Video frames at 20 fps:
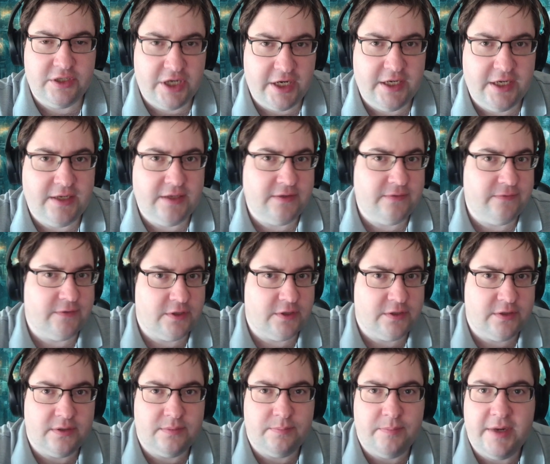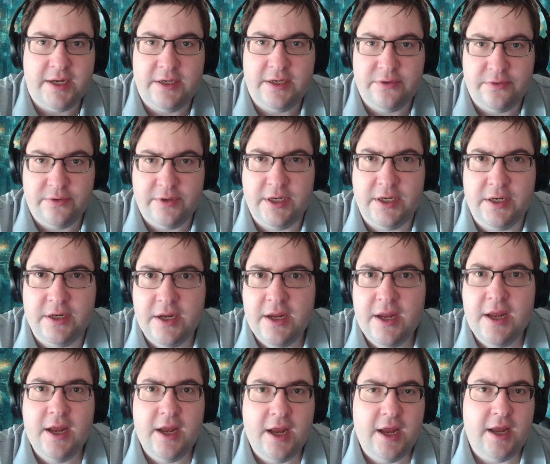Chinese versus Mandarin
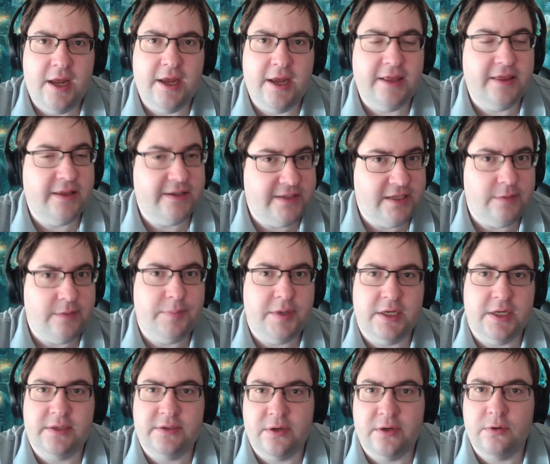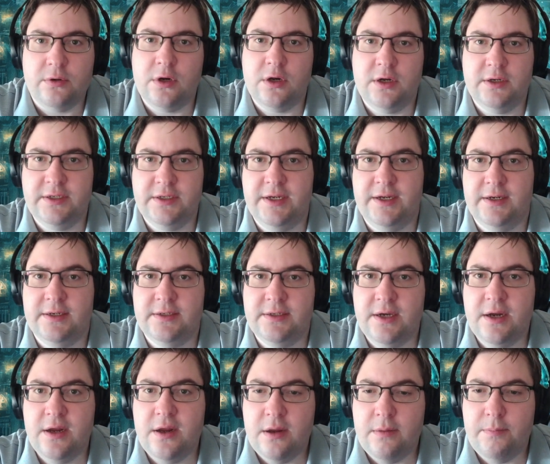in the CPSO context.
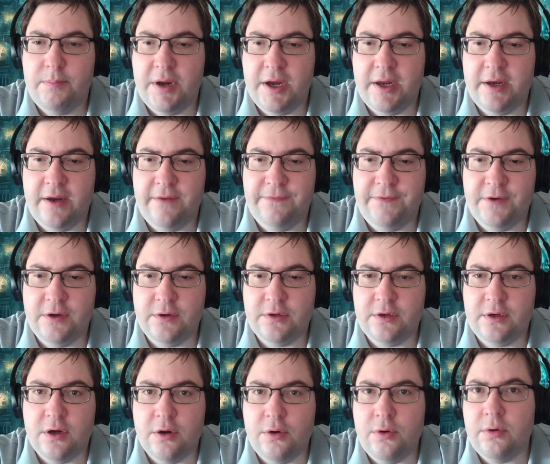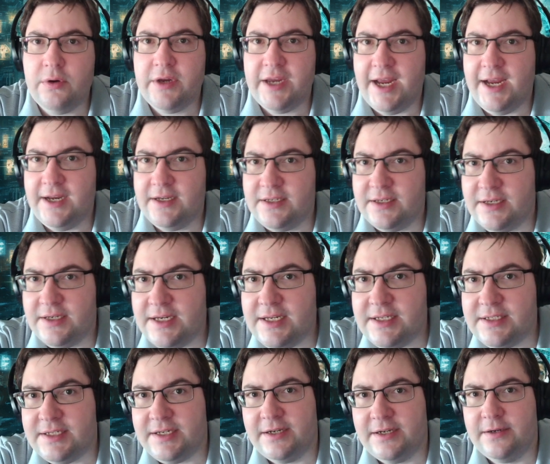But if you go
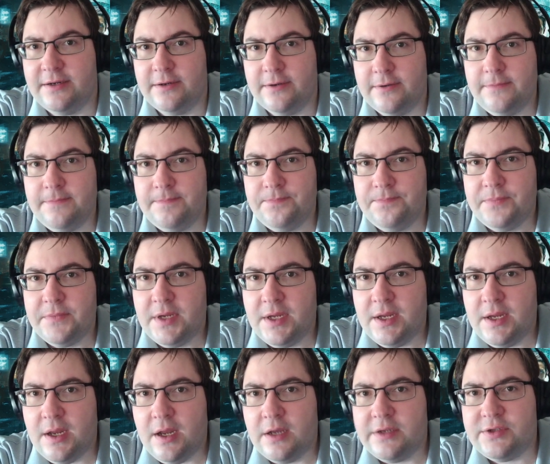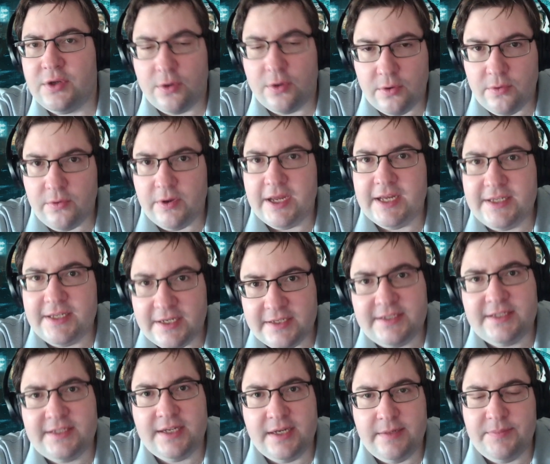Cantonese here, so it does
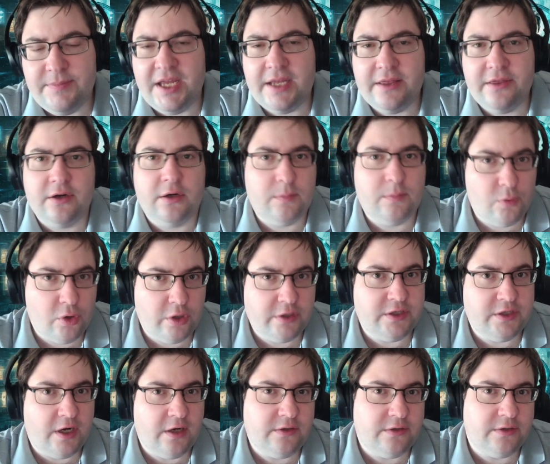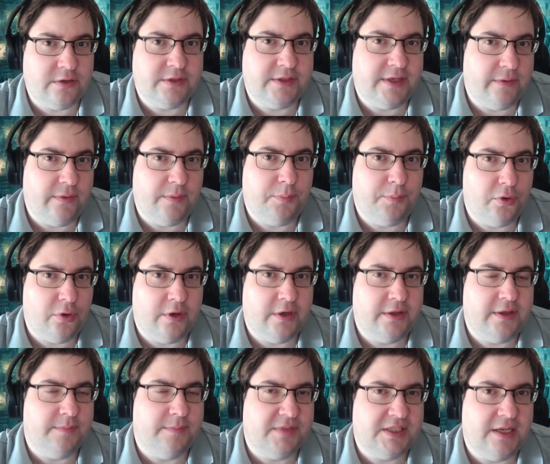seem that there are more doctors that
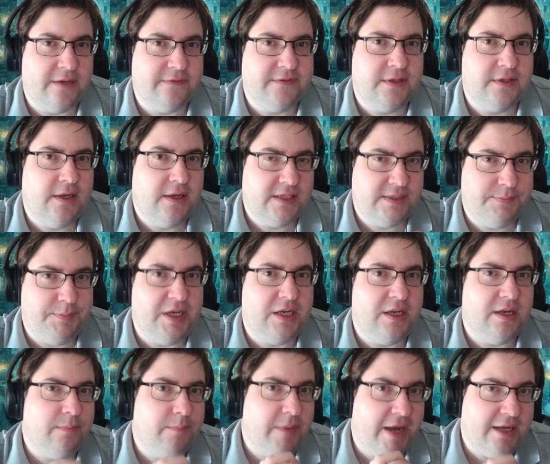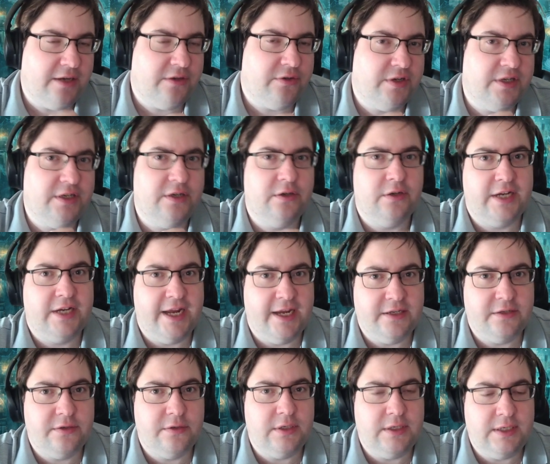report themselves speaking Mandarin or
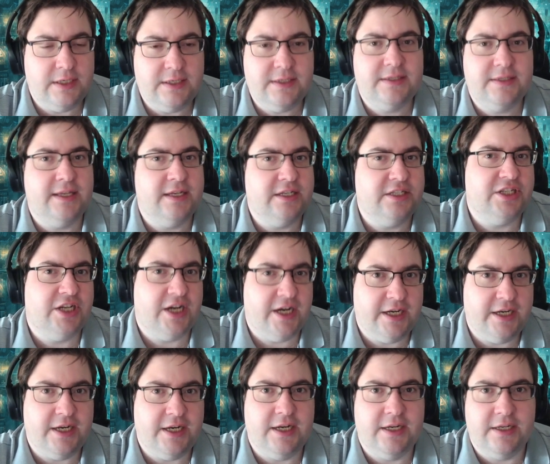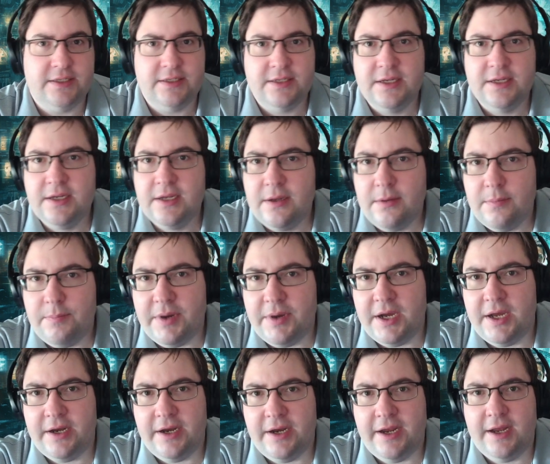Cantonese than Chinese.
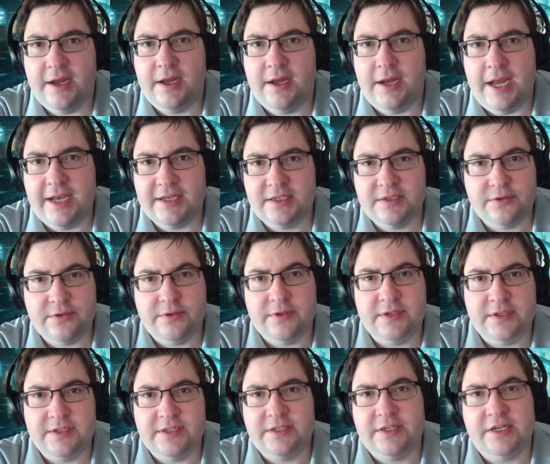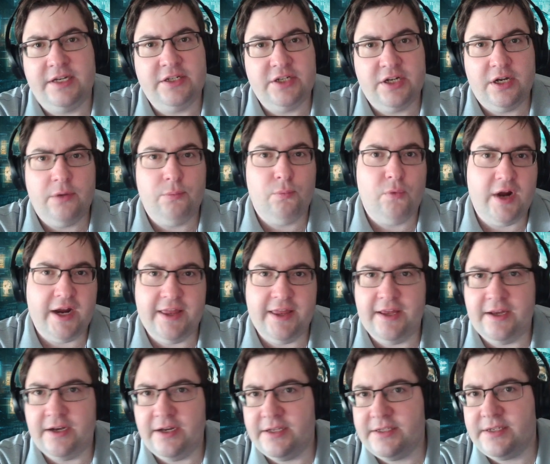But as to the distinction and why
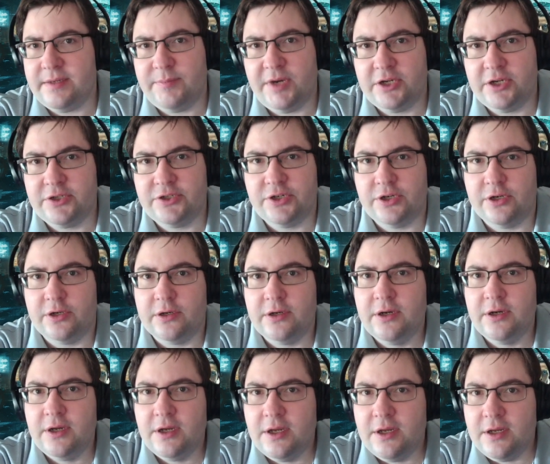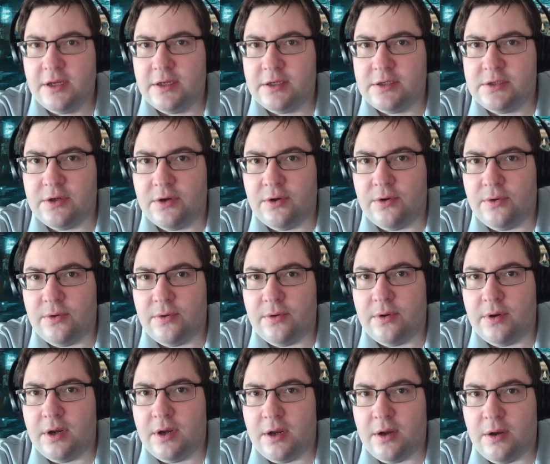that is, I'm not sure.
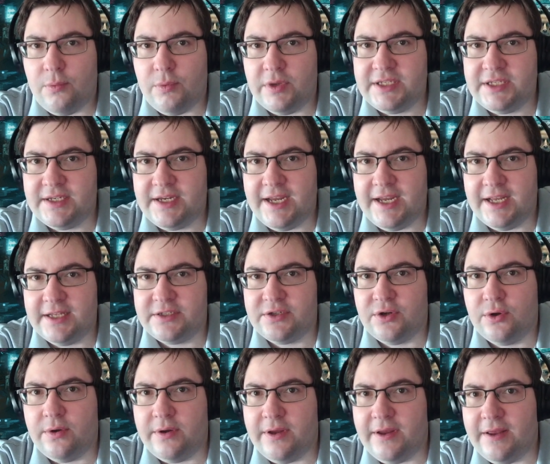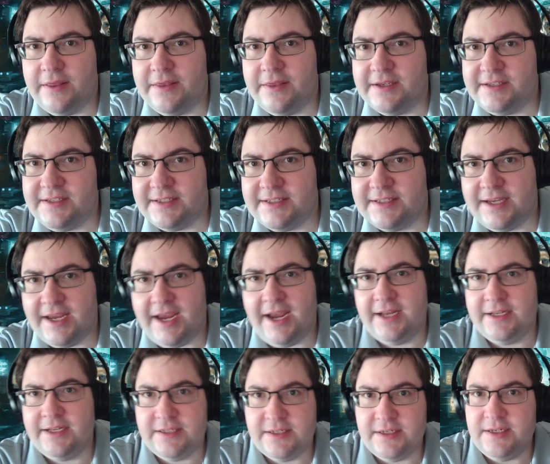So once again, this is
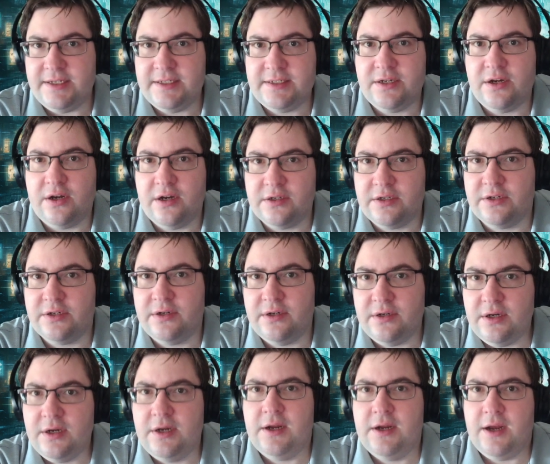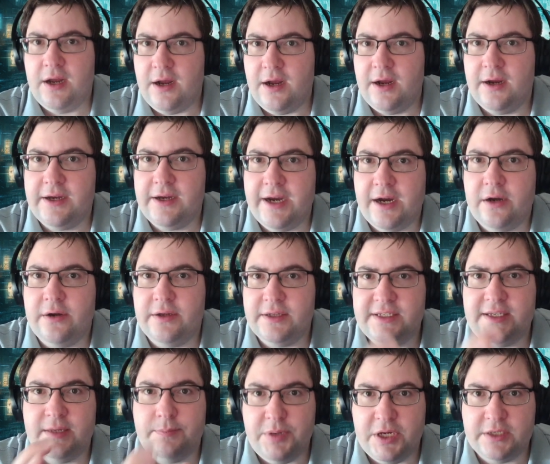Cantonese doctor Karen
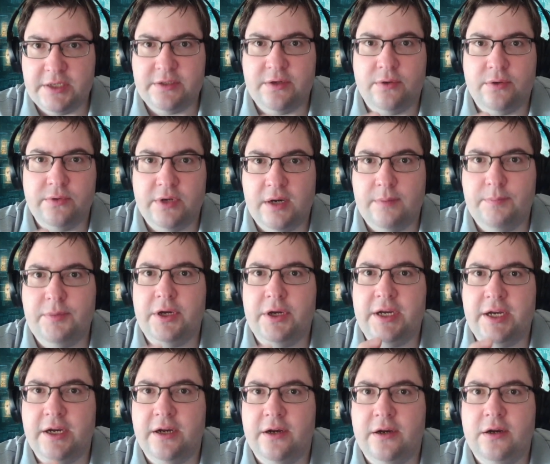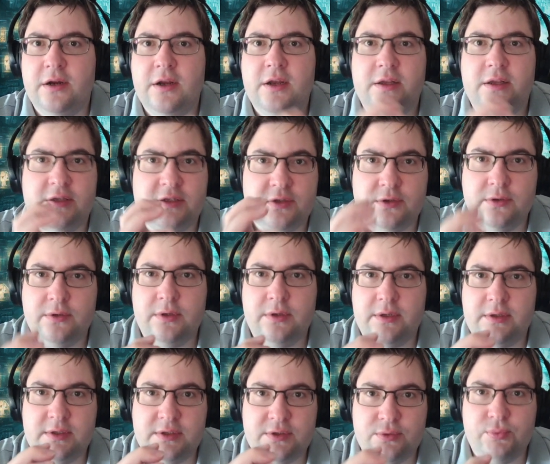CPSO number here,
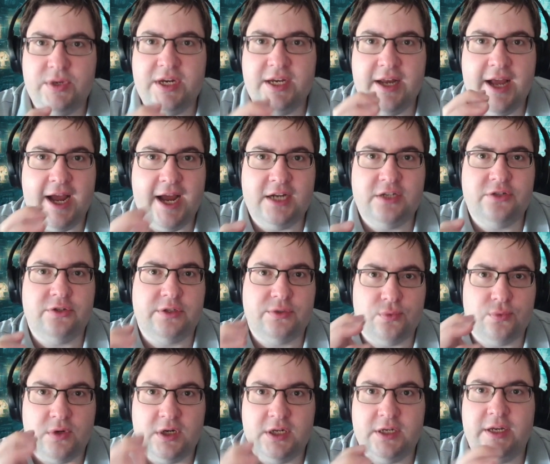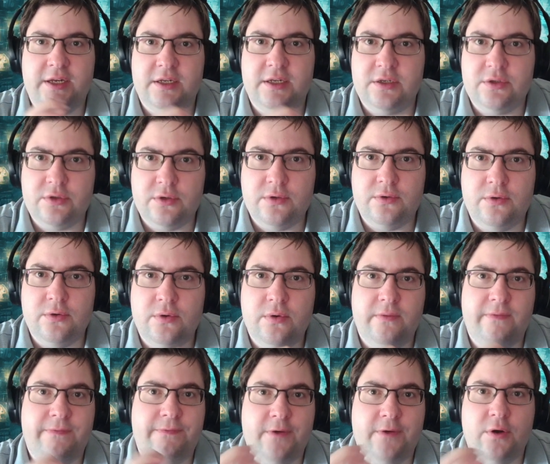suite address 1 and
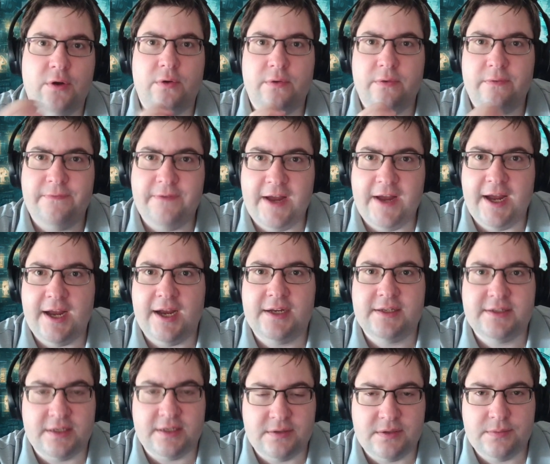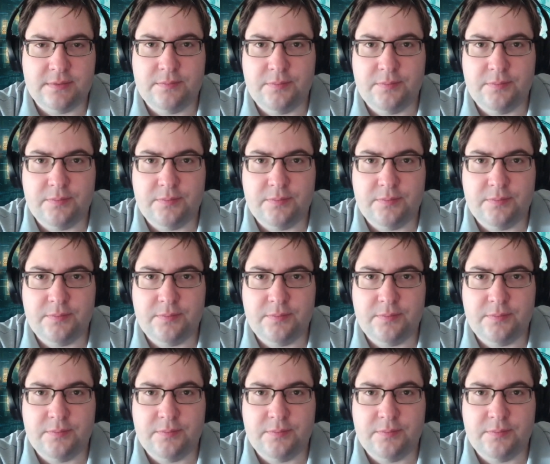2, phone, fax, is